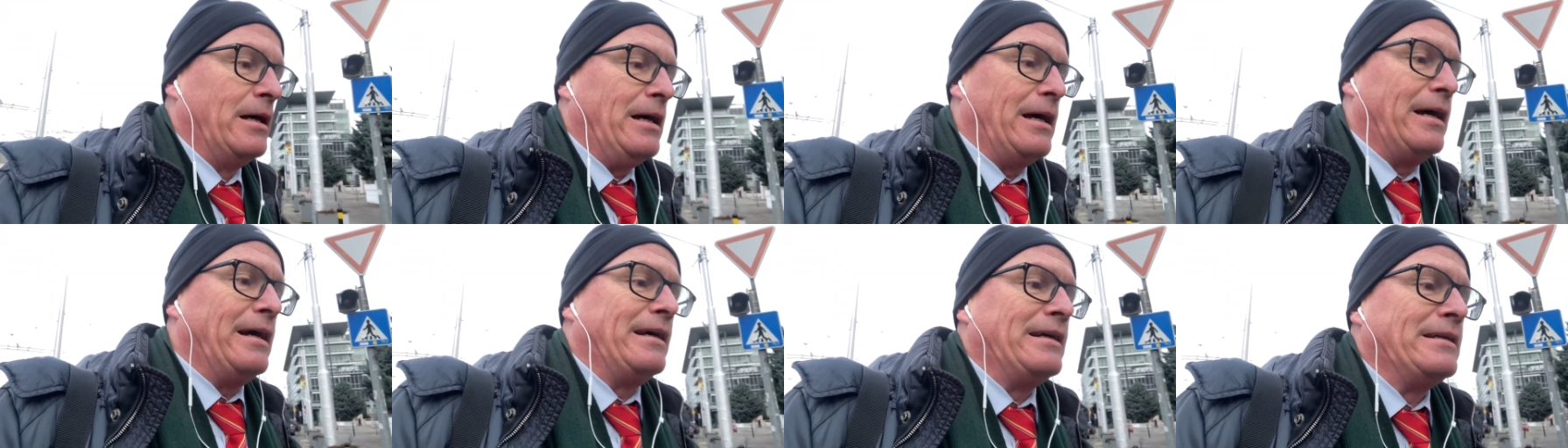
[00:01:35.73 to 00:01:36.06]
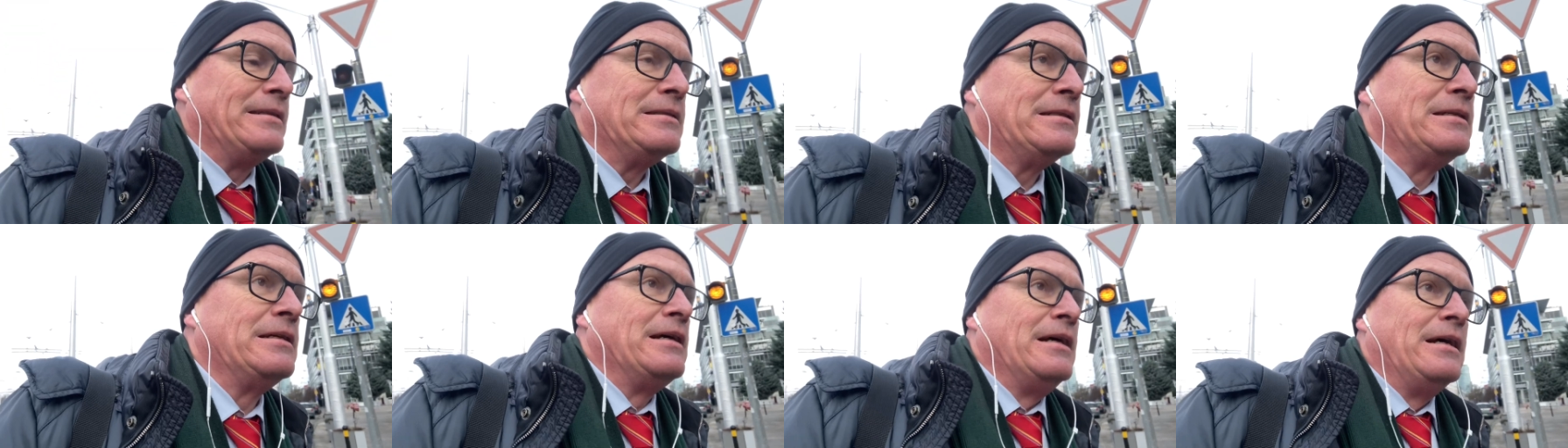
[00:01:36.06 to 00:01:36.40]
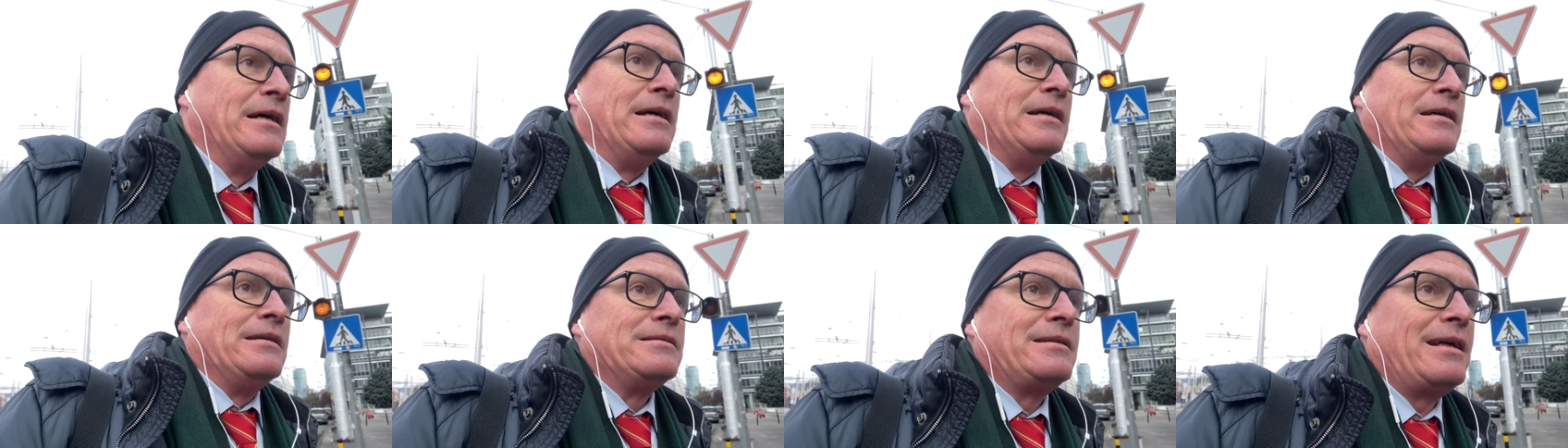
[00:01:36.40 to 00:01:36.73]
And
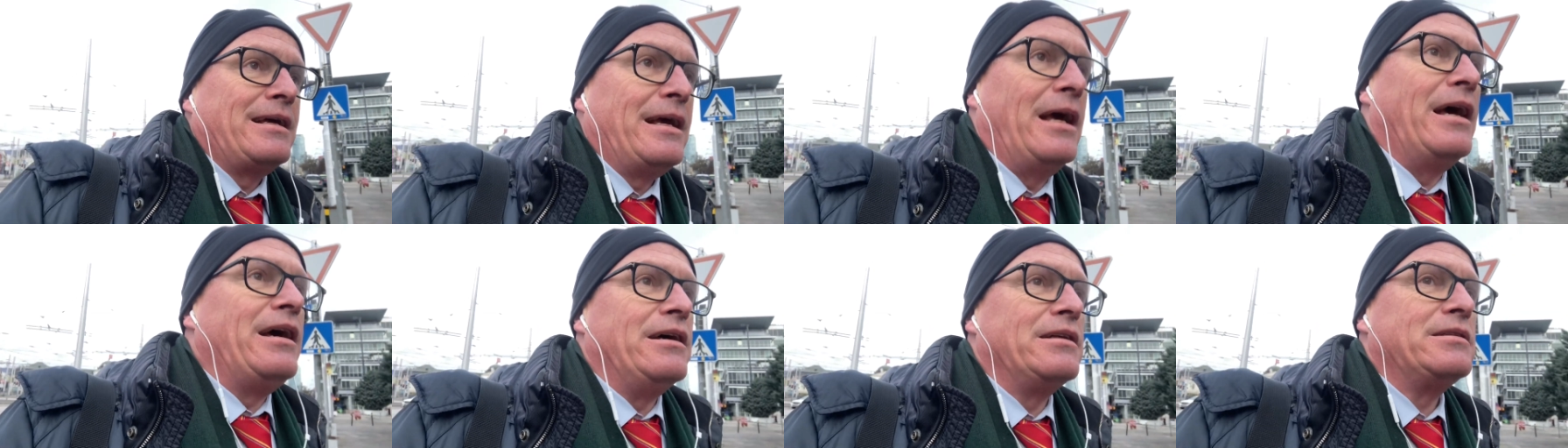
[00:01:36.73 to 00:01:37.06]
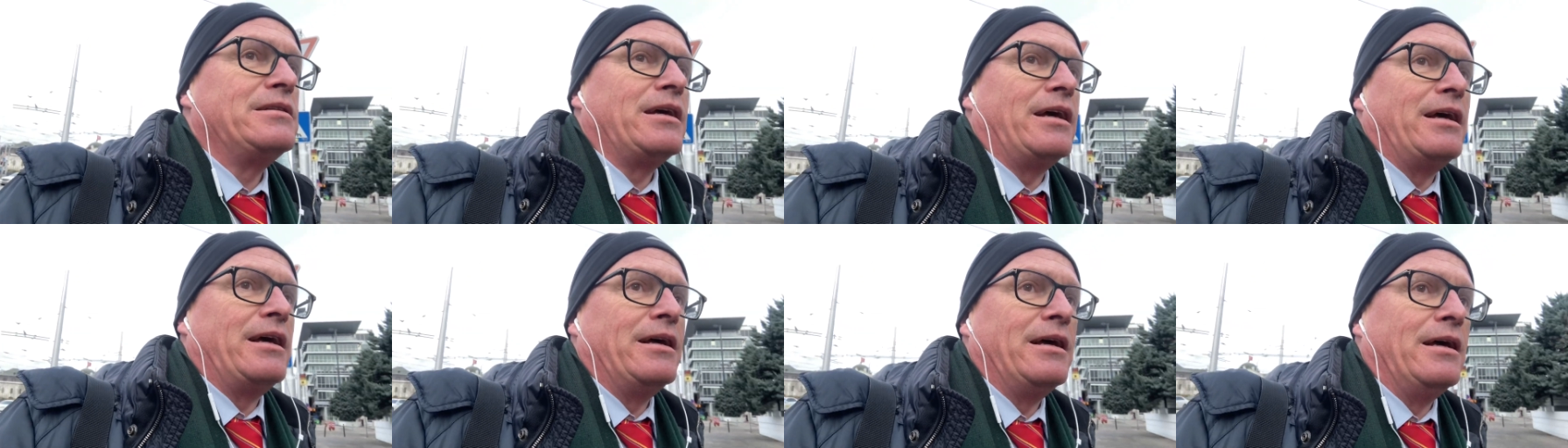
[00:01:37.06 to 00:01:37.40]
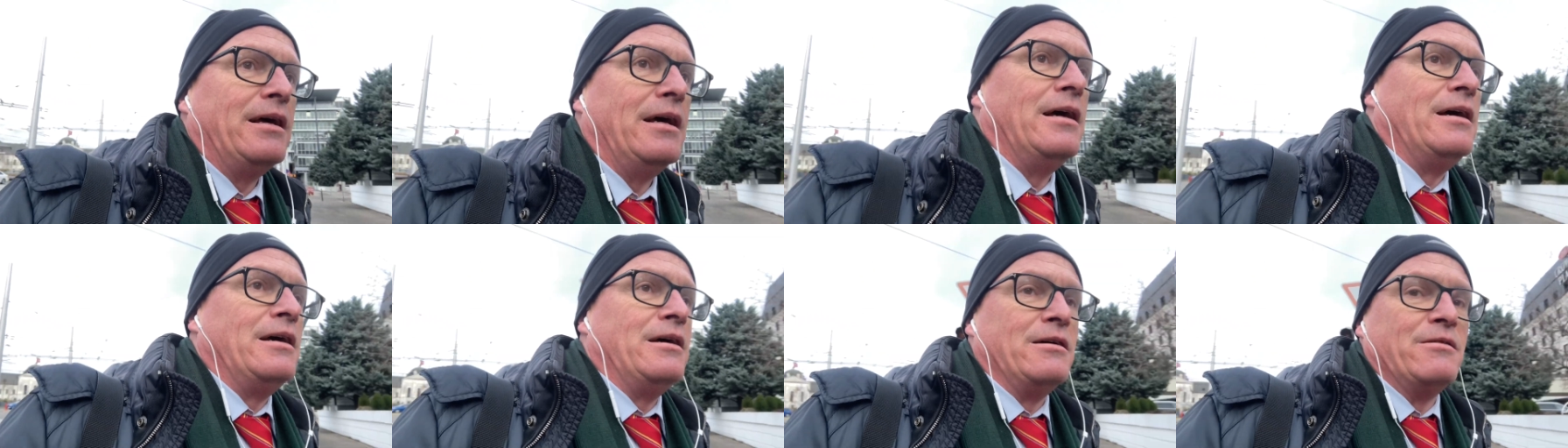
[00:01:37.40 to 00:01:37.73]
they had
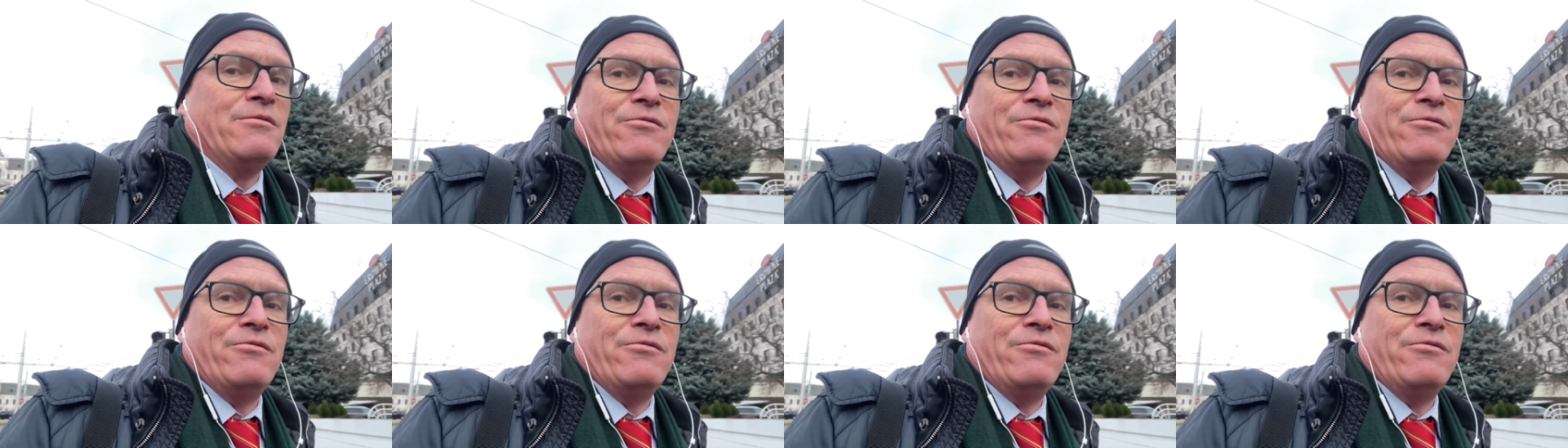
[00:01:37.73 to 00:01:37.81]
a